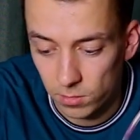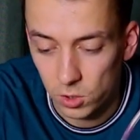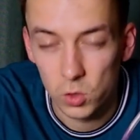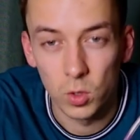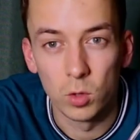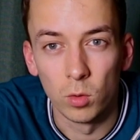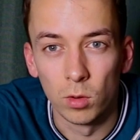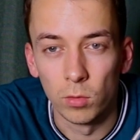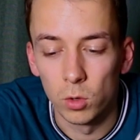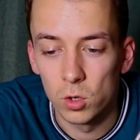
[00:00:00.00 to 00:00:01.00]
straight to
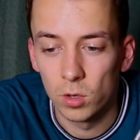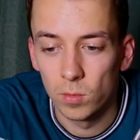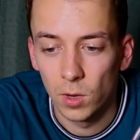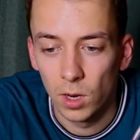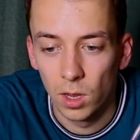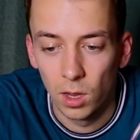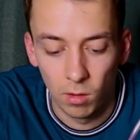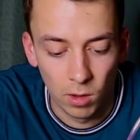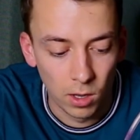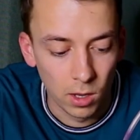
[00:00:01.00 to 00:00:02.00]
the diffuser.
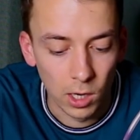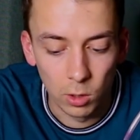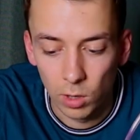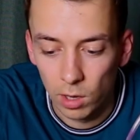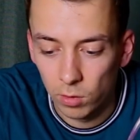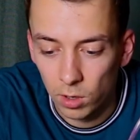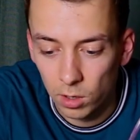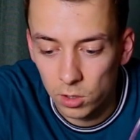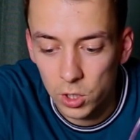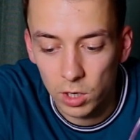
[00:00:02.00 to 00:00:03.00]
I don't have
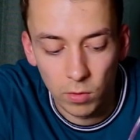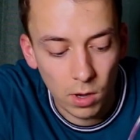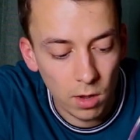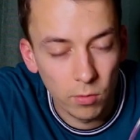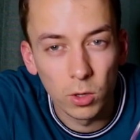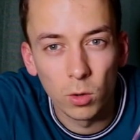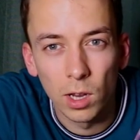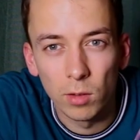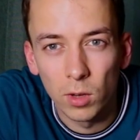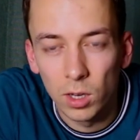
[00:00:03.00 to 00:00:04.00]
a check valve. I don't
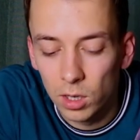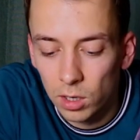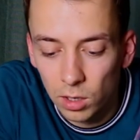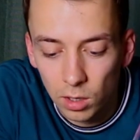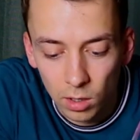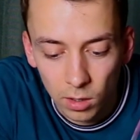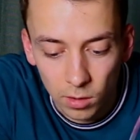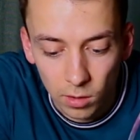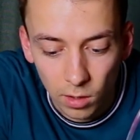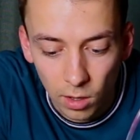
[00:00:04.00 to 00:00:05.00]
have
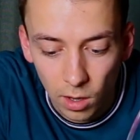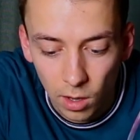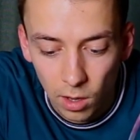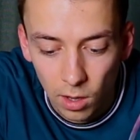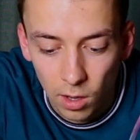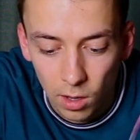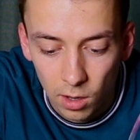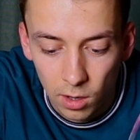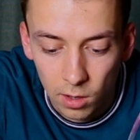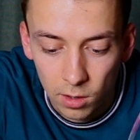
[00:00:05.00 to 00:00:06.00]
a
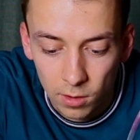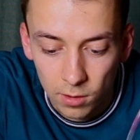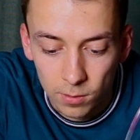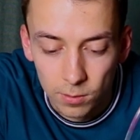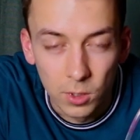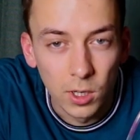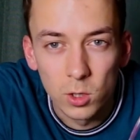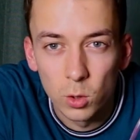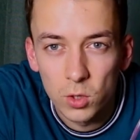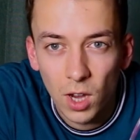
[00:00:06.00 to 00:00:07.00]
there's
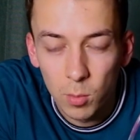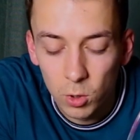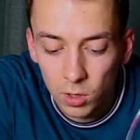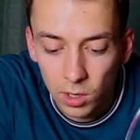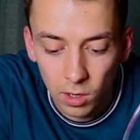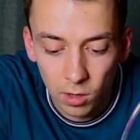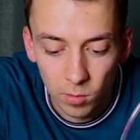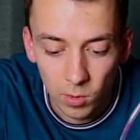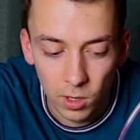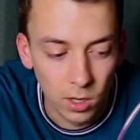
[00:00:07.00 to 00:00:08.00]
no timer on here.
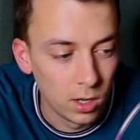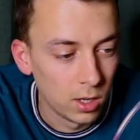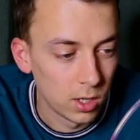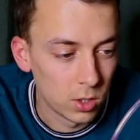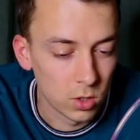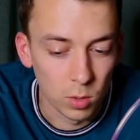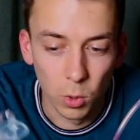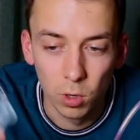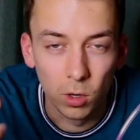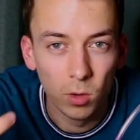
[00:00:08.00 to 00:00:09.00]
It's just a
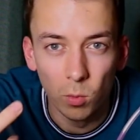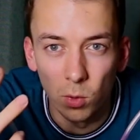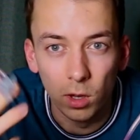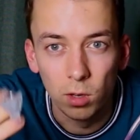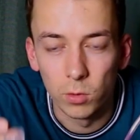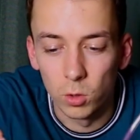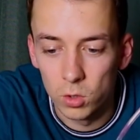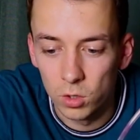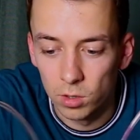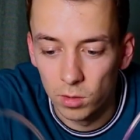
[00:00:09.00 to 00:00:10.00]
bottle with a
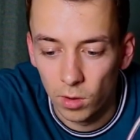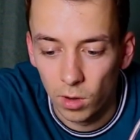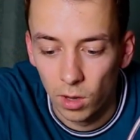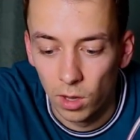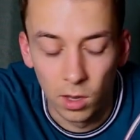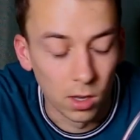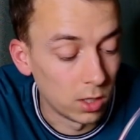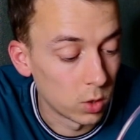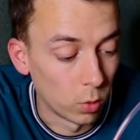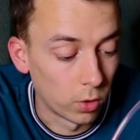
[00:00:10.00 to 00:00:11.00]
diffuser. And
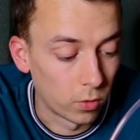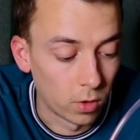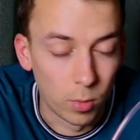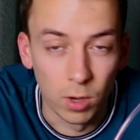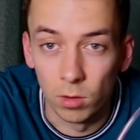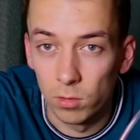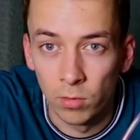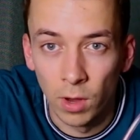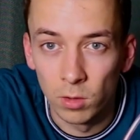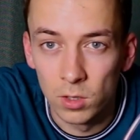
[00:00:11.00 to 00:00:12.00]
this works for about
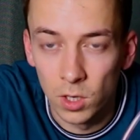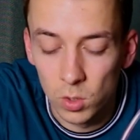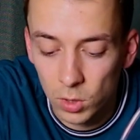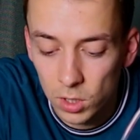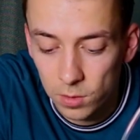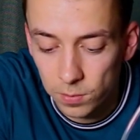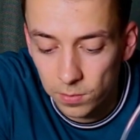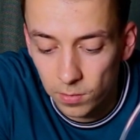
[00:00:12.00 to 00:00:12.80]
5 to 6 weeks.